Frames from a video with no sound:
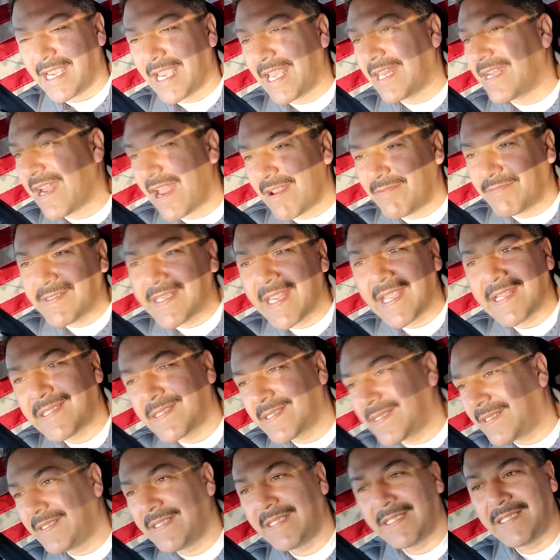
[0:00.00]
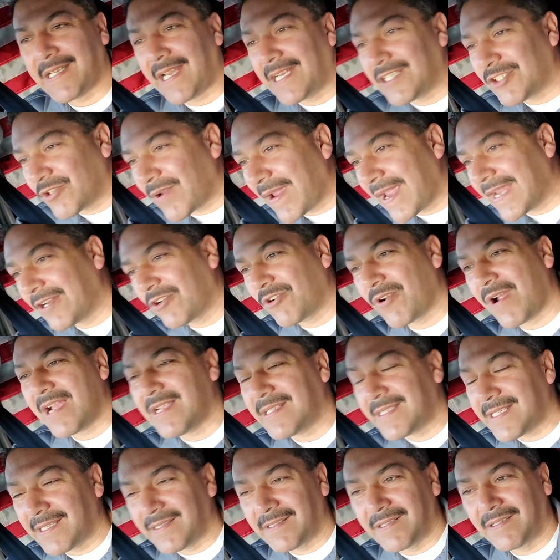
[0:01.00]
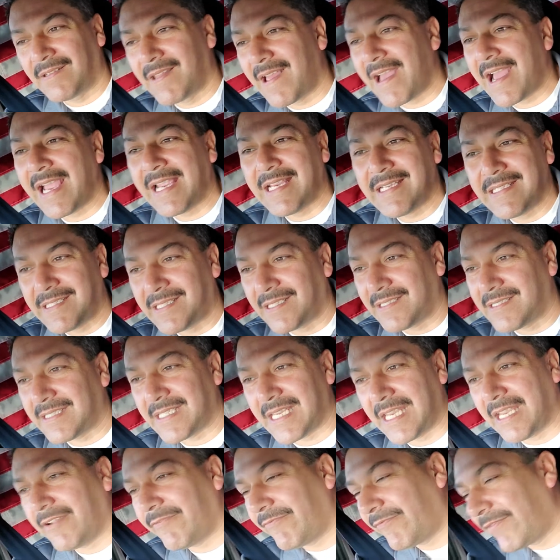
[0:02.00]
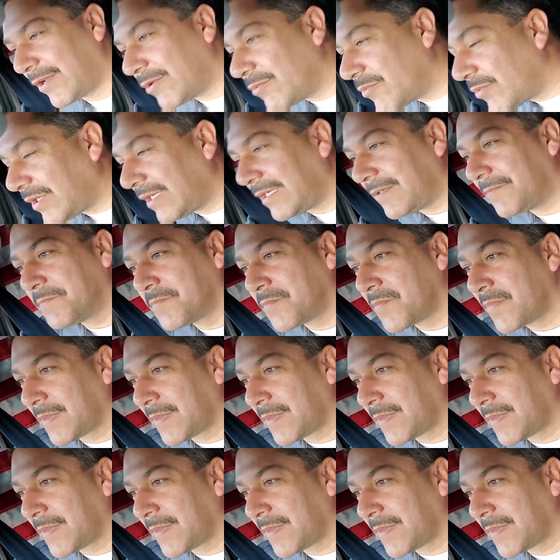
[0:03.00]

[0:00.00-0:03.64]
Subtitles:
And I've tested it. I tried crossing the lines to see if it would